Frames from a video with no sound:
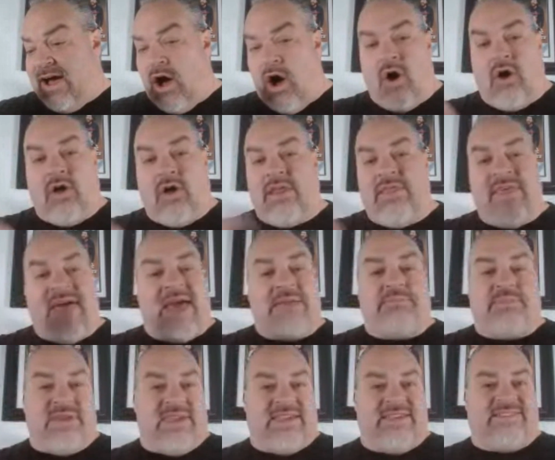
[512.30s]
all of that
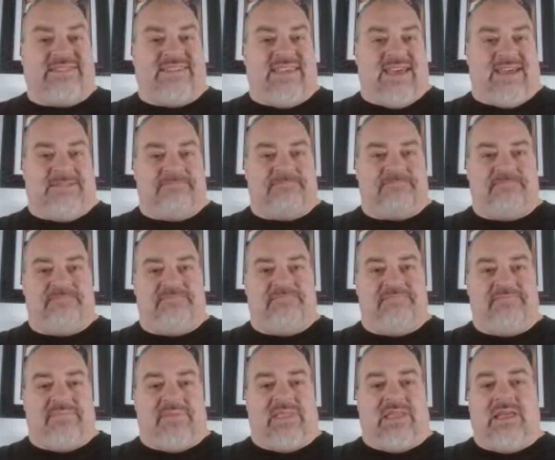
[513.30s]
being said,
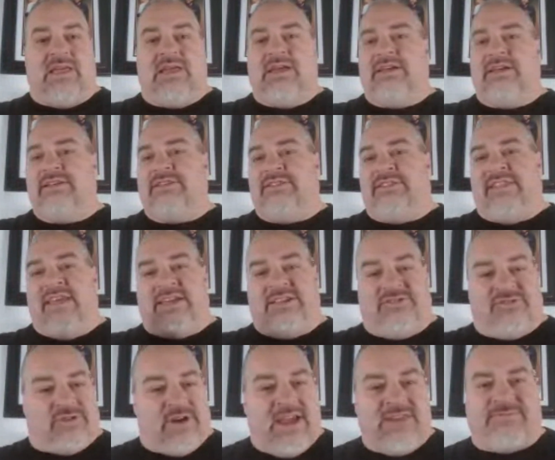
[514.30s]
they
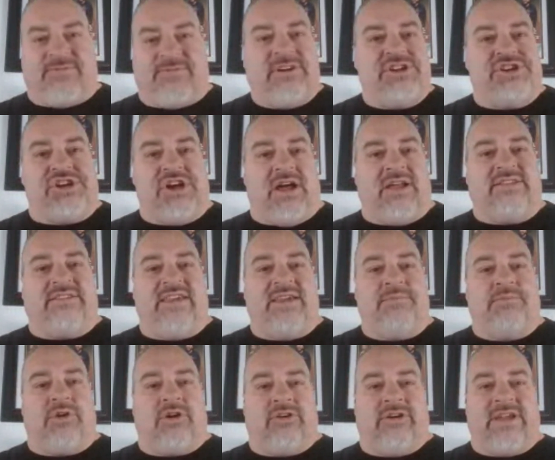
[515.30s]
trade for DeJounte
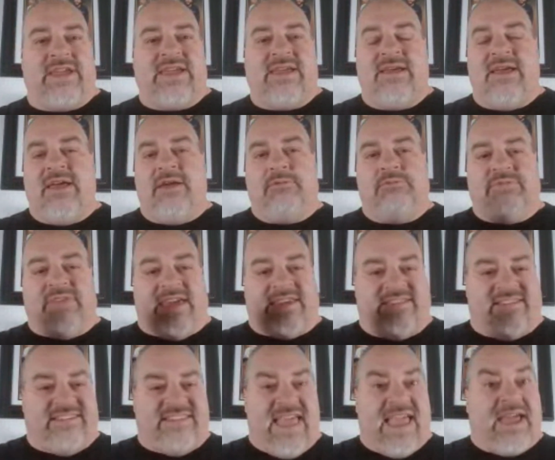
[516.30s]
Murray, they
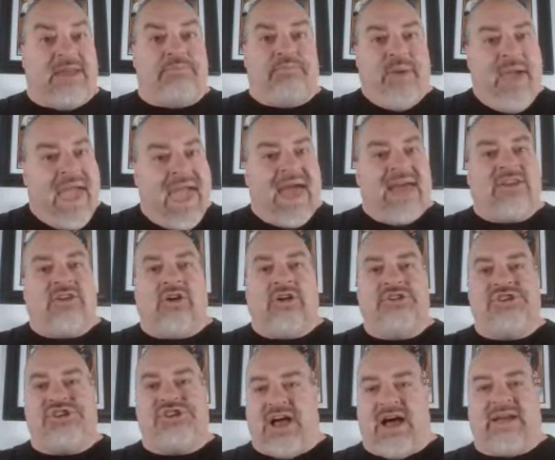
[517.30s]
stand pat
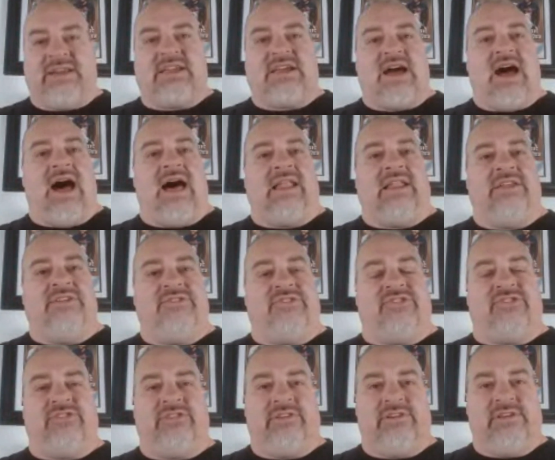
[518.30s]
on John
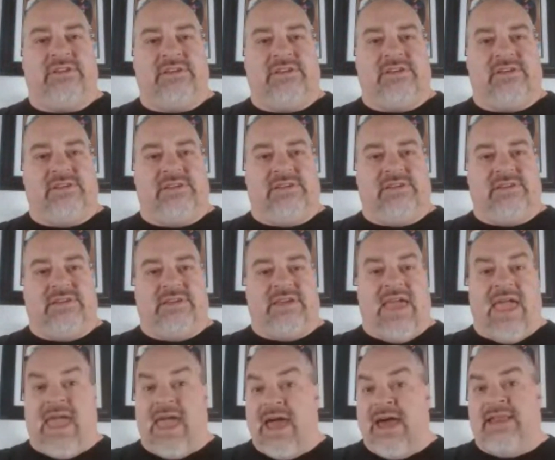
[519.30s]
Collins,
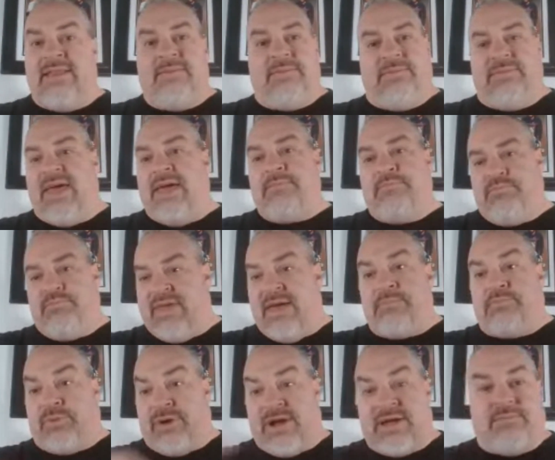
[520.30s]
and they they
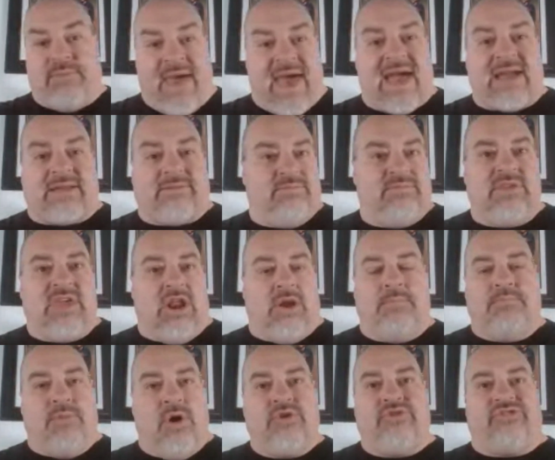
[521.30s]
bring back, you know,
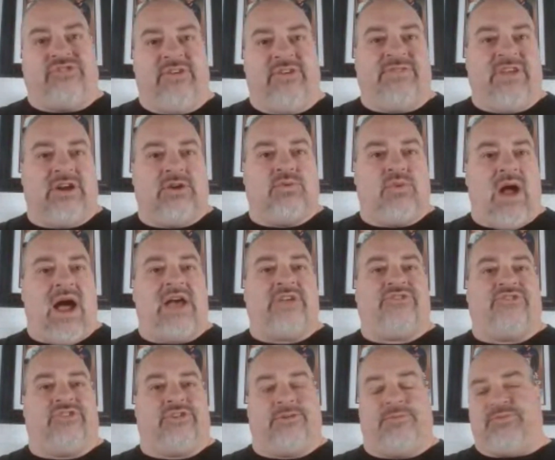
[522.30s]
most of their
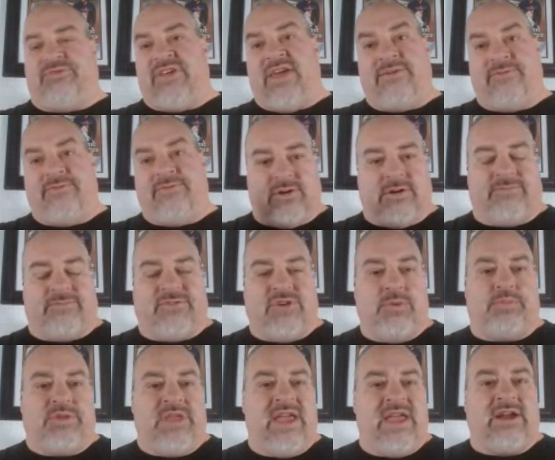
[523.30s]
roster, save for a few
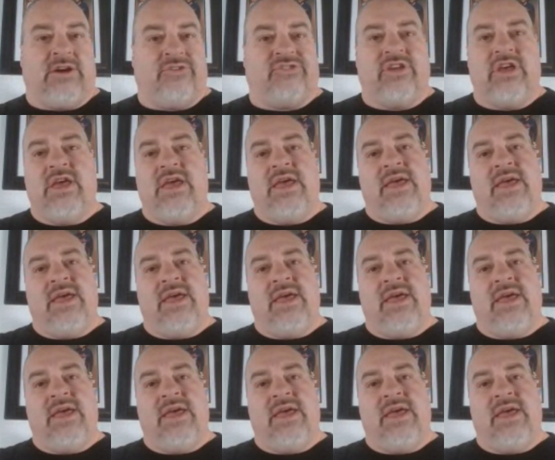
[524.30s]
players.